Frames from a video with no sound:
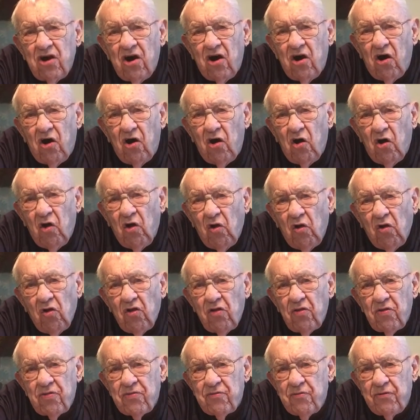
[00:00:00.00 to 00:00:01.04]
all
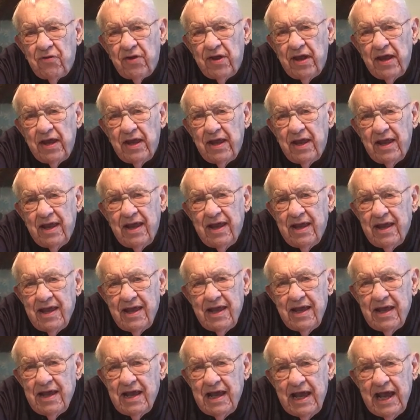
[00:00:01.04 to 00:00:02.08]
3
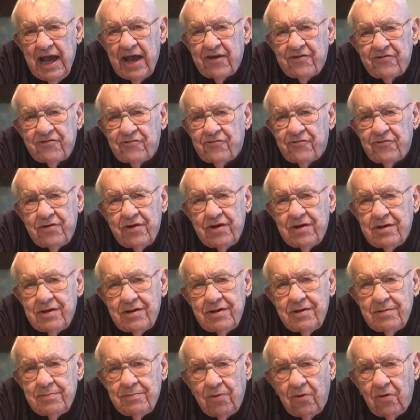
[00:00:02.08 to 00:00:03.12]
extra
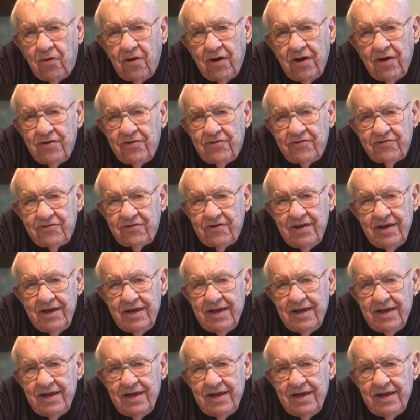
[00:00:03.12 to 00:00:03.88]
points.